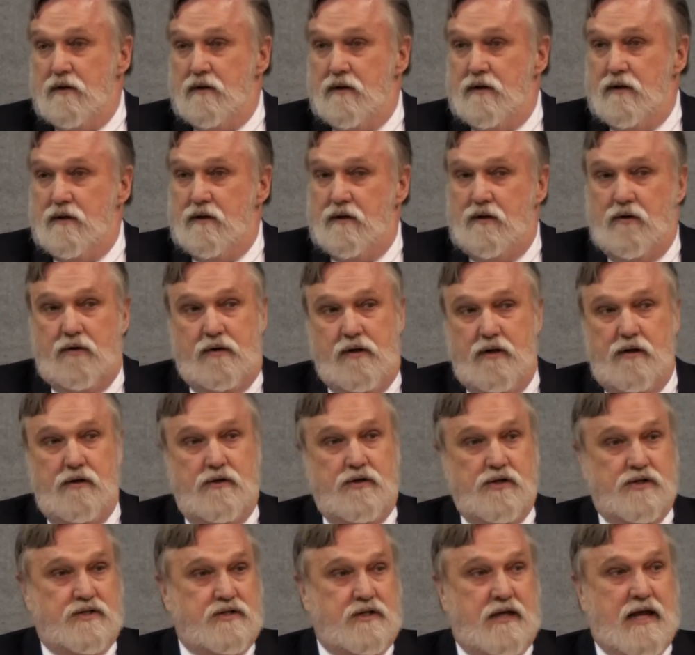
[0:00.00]
You, you
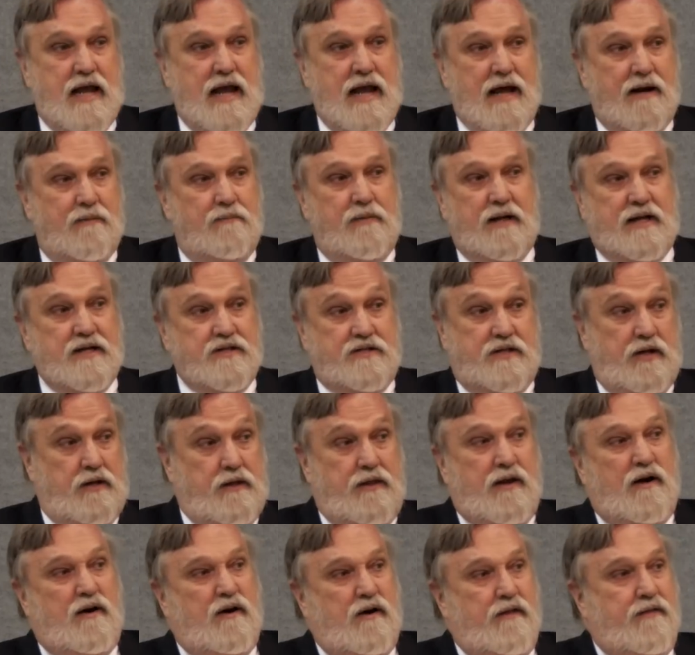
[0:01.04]
just can't, because
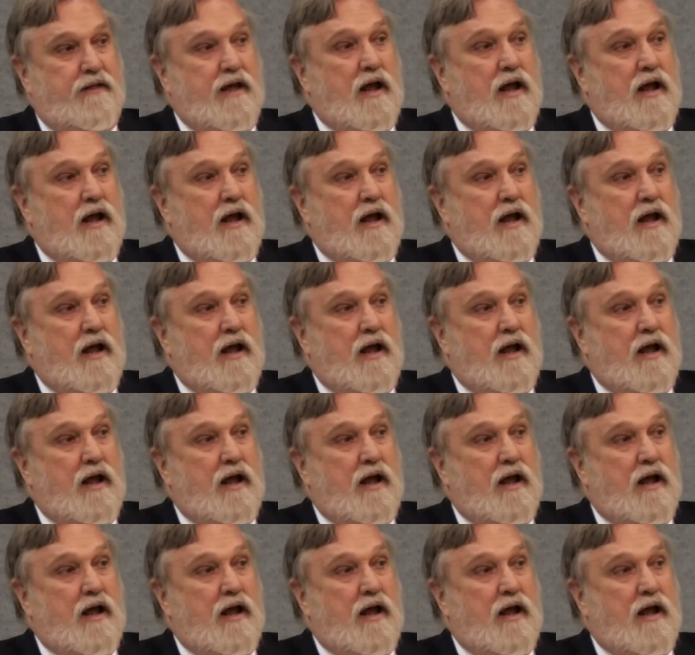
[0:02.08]
they're,